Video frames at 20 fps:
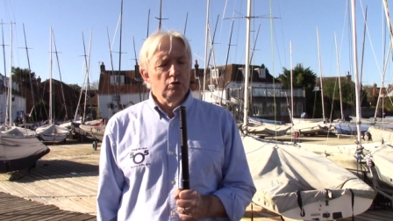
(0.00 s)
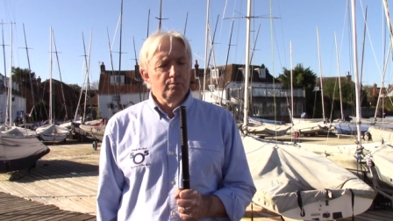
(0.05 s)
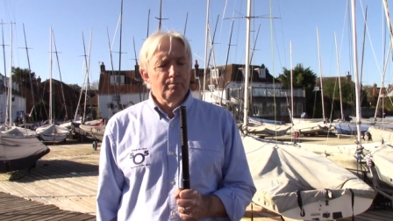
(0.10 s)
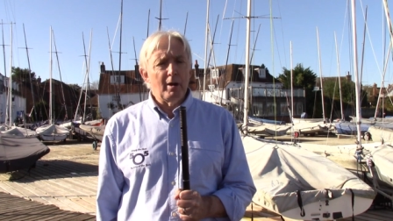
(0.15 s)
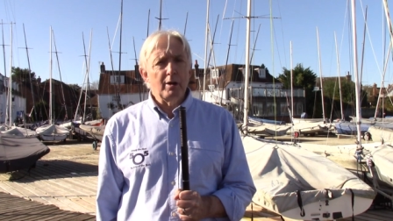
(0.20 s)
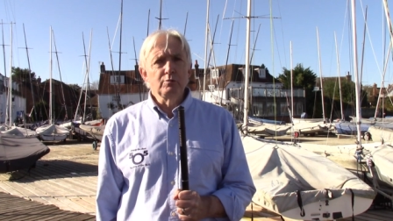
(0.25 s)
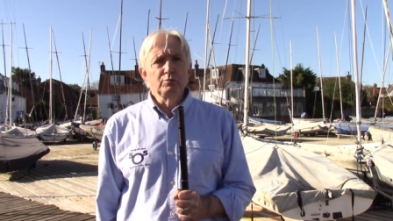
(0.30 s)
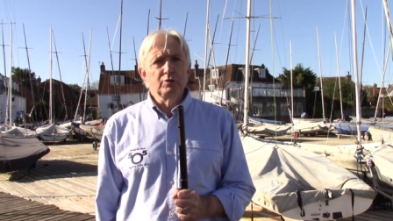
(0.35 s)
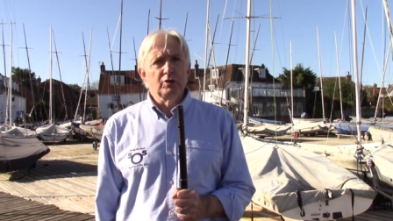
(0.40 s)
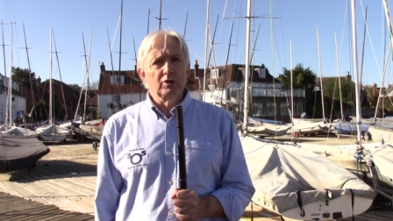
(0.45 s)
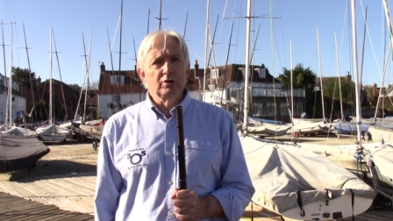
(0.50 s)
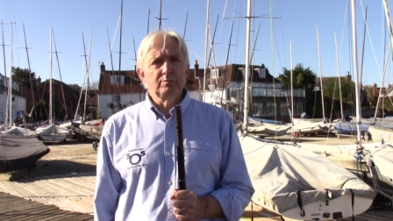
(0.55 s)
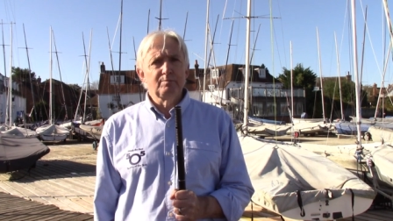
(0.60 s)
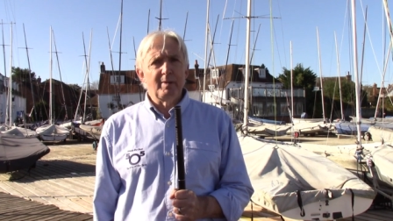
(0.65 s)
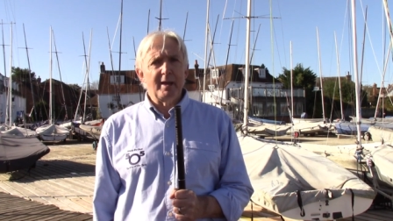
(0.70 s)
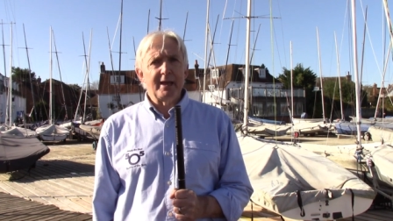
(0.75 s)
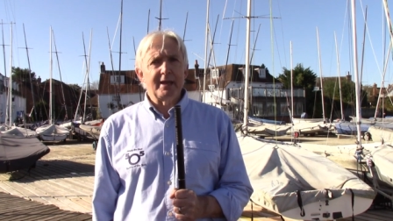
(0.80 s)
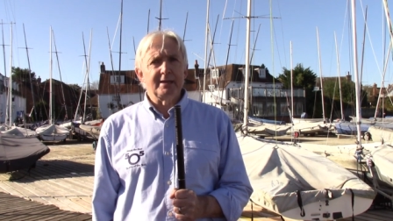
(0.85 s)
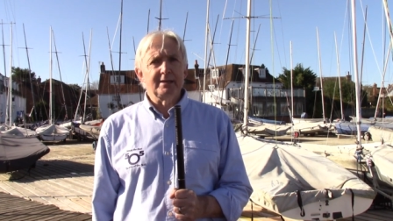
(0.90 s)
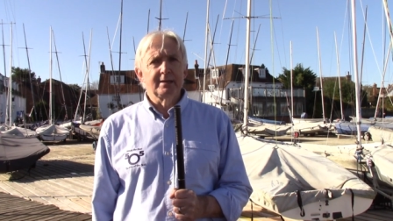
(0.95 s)
boat could
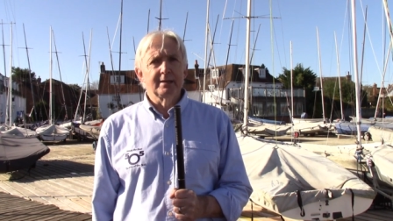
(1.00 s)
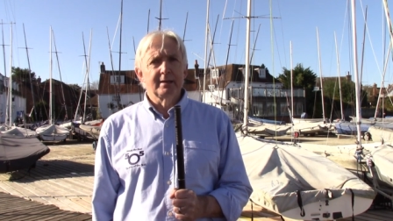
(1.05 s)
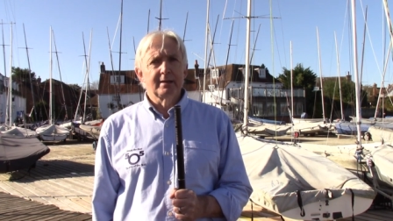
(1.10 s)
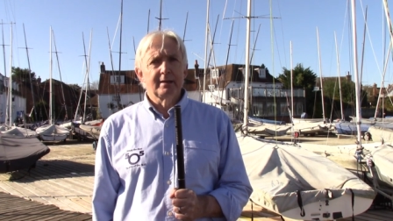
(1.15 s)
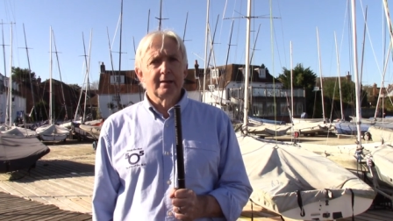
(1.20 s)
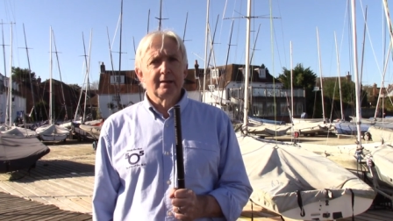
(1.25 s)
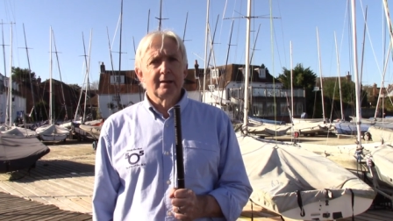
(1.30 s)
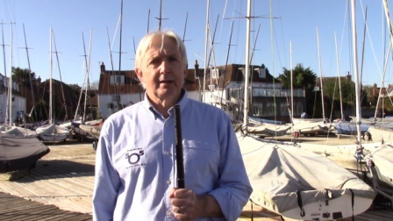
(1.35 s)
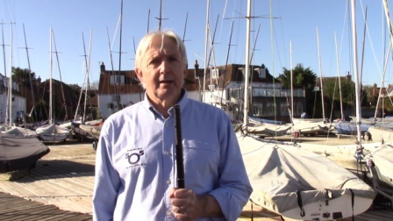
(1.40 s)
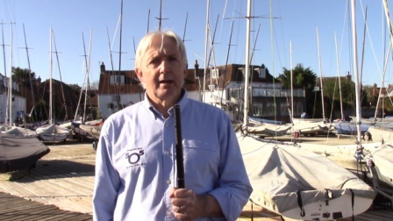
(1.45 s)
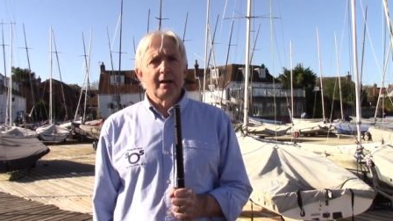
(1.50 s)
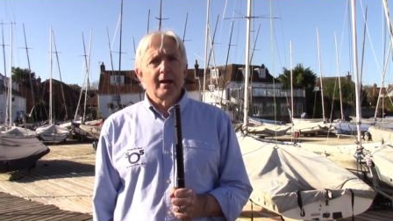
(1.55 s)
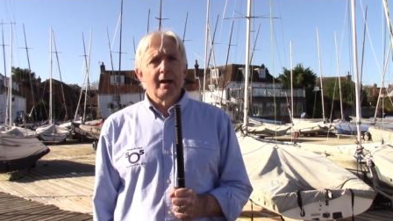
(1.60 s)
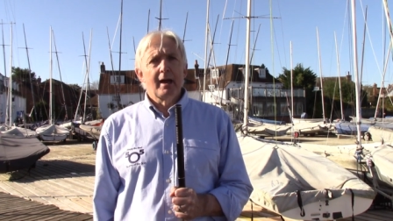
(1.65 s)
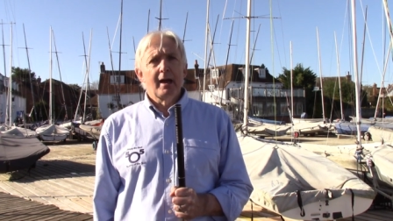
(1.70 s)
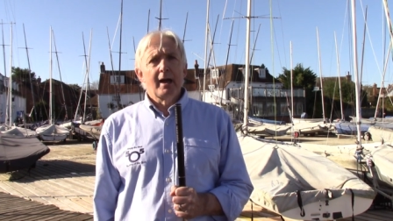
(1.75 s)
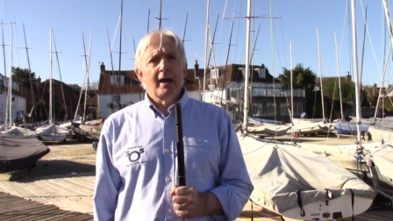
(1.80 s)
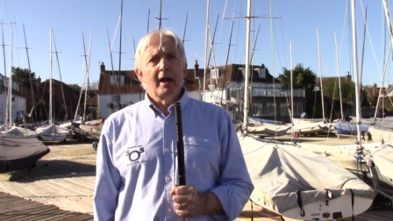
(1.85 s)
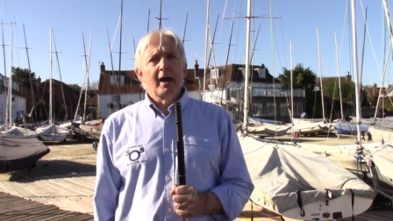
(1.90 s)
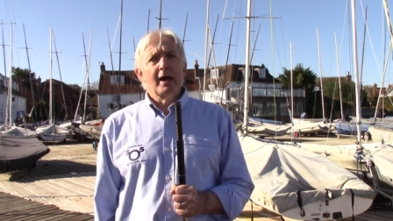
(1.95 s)
be.
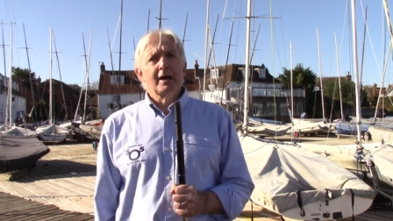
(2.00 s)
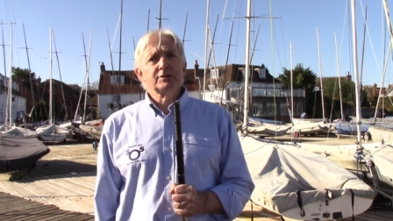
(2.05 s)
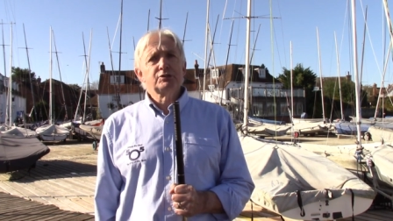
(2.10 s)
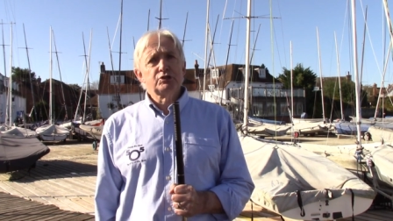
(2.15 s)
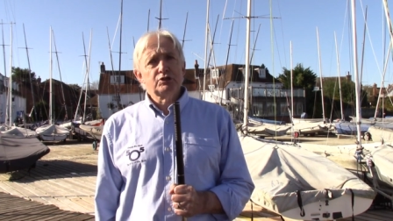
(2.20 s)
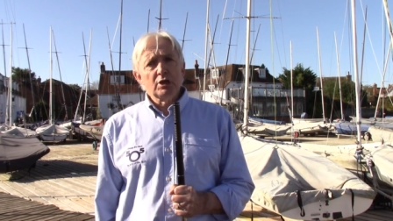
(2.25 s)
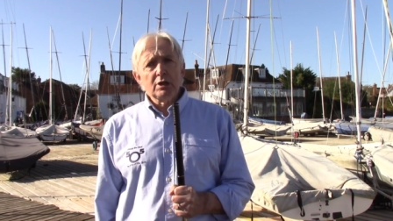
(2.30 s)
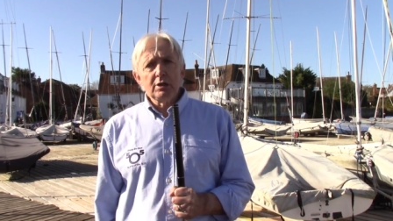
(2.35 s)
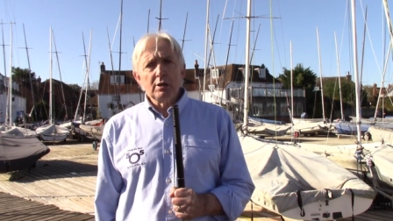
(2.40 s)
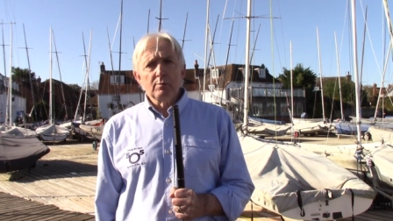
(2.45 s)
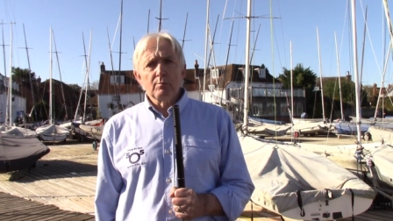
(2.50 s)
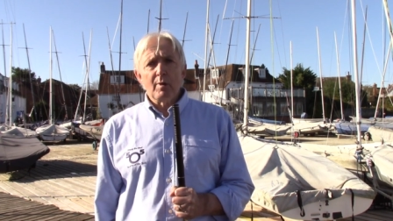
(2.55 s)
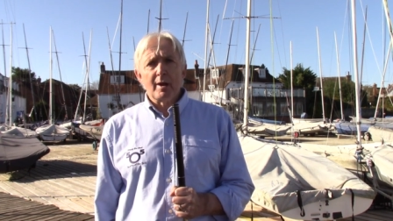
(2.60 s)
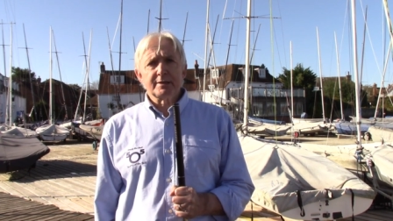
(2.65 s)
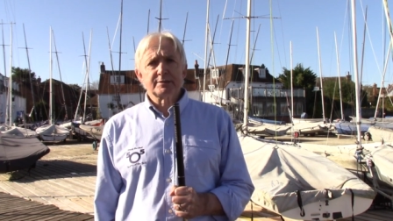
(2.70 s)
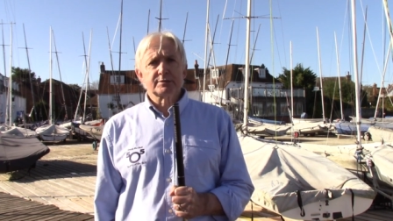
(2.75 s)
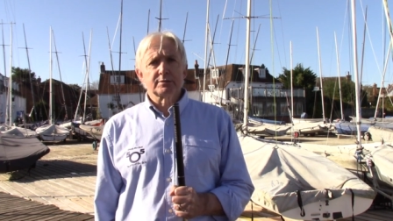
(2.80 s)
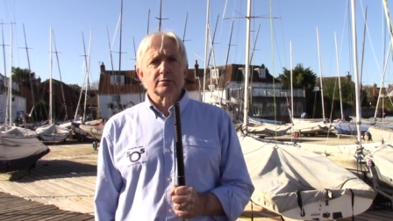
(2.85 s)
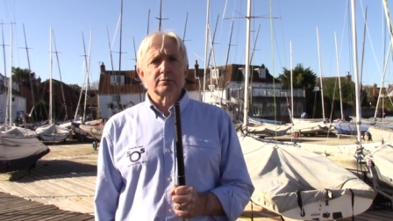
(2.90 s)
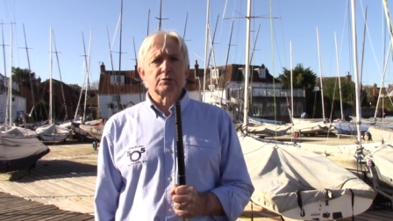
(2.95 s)
As Gillian
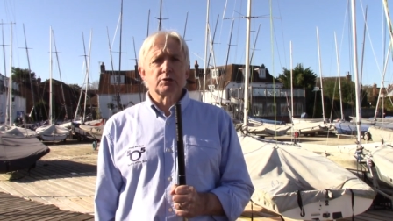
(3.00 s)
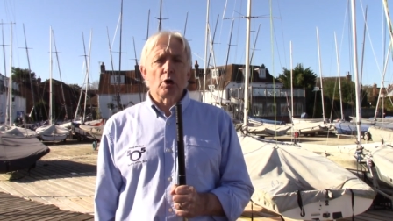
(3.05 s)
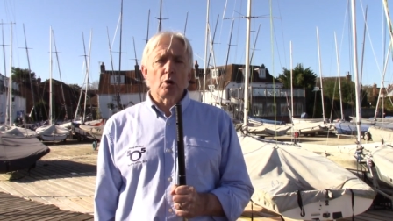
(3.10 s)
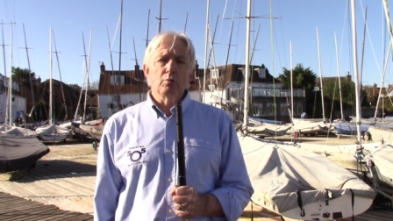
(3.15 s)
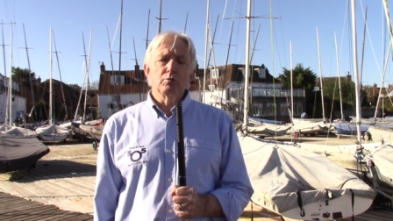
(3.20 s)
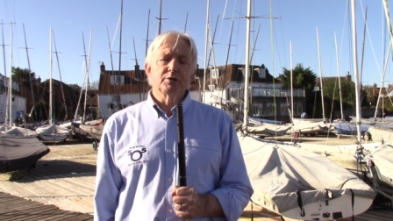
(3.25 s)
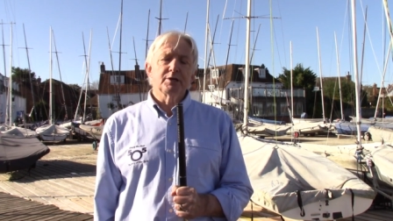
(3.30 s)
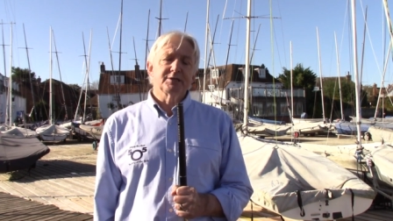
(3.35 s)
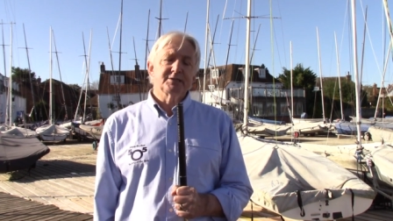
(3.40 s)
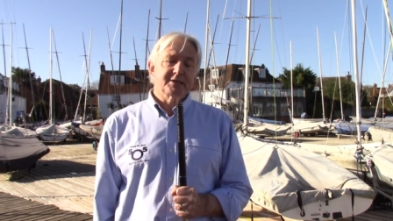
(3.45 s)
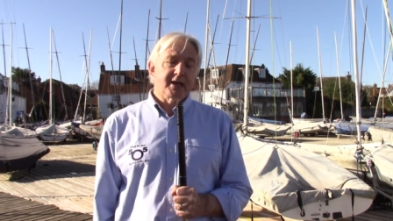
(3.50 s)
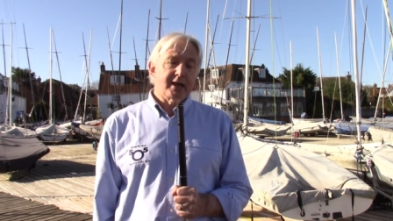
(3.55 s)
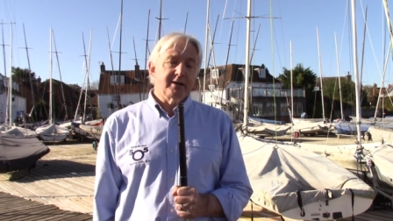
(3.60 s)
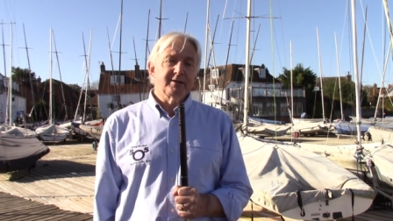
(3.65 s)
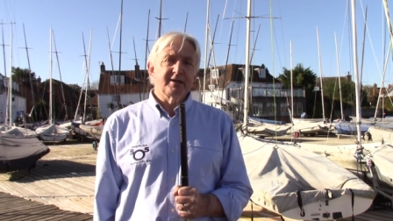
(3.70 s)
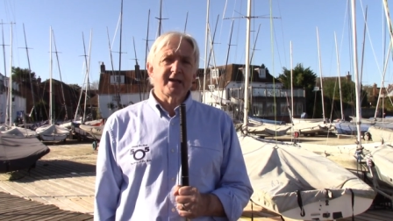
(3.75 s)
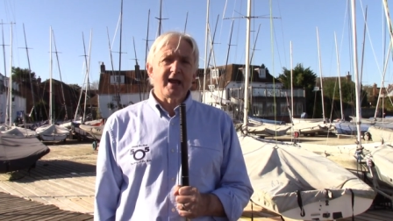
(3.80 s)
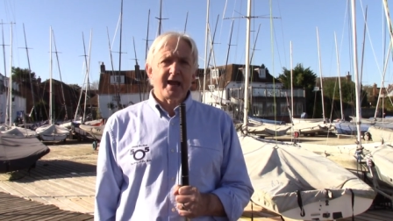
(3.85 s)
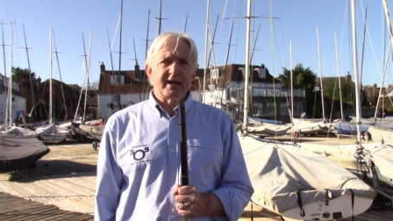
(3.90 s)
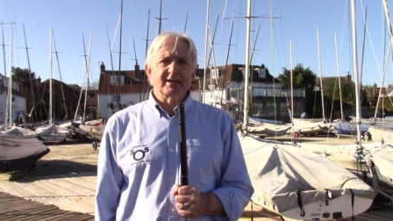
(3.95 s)
Westell told us
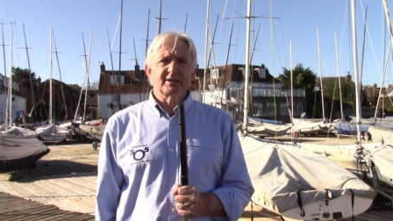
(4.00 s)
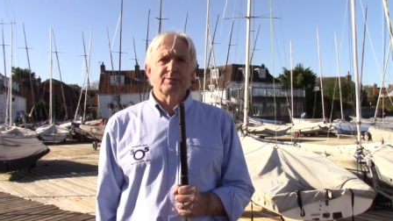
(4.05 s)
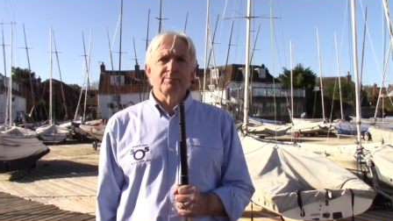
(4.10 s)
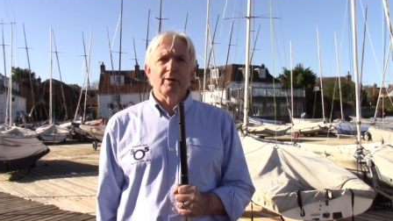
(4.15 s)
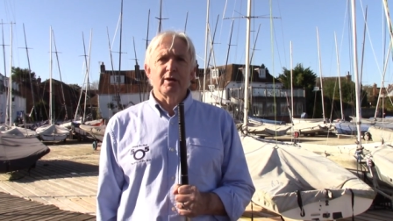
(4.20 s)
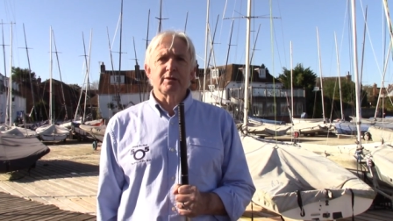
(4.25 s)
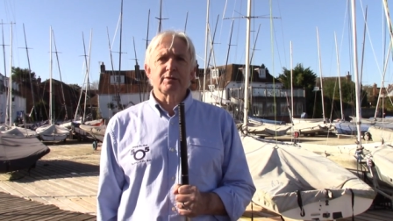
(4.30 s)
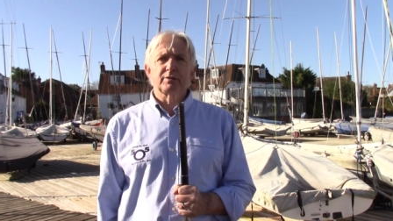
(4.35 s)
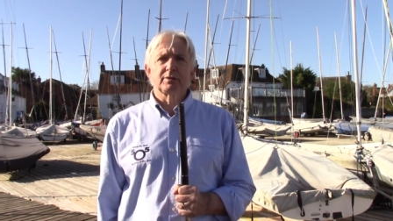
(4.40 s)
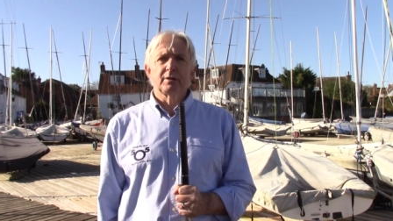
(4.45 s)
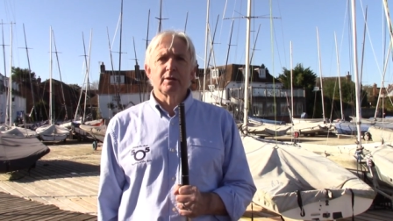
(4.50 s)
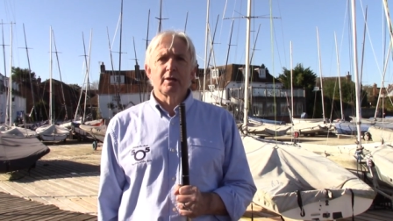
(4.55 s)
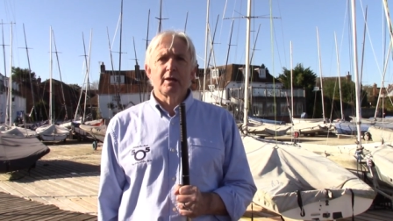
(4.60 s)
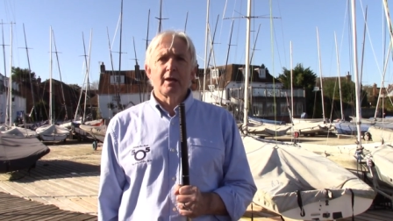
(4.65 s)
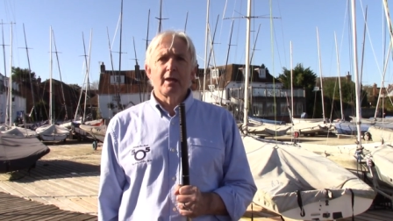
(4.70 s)
down at Exmouth,